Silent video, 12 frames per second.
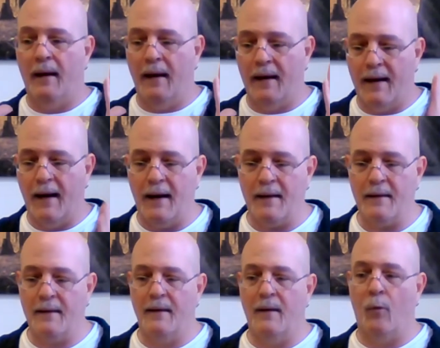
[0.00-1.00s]
again,
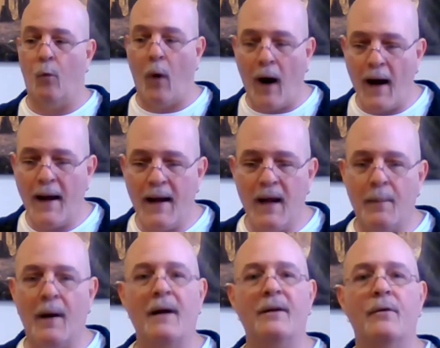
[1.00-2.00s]
why am
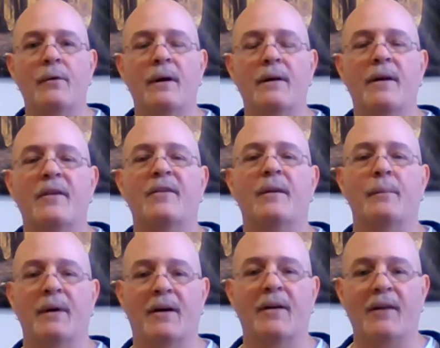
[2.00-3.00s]
I doing this?
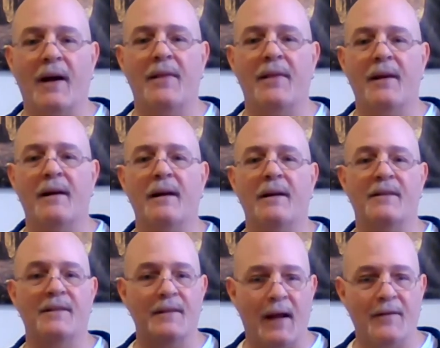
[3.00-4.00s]
Because I think
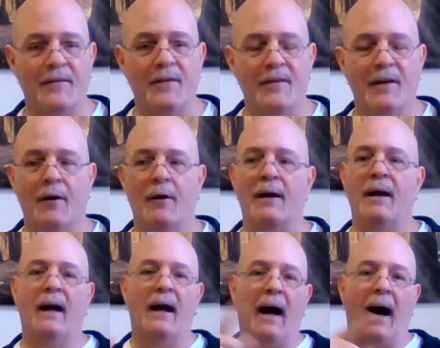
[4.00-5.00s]
it's necessary.
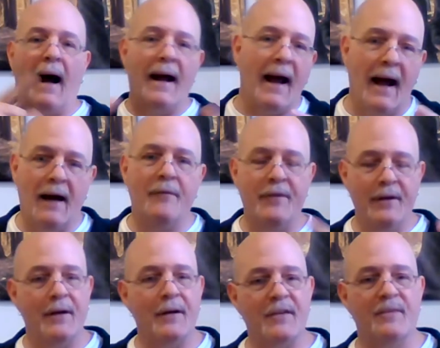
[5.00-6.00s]
I have the
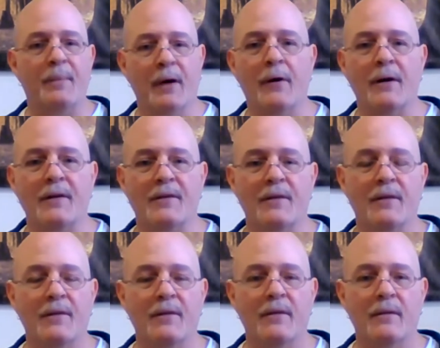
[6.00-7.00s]

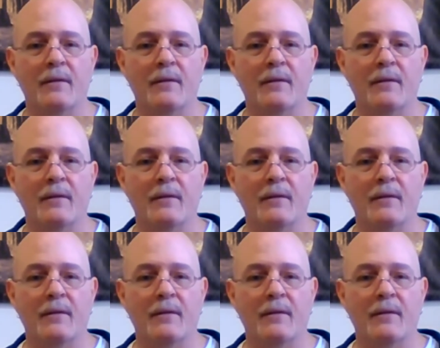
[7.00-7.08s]
experiences.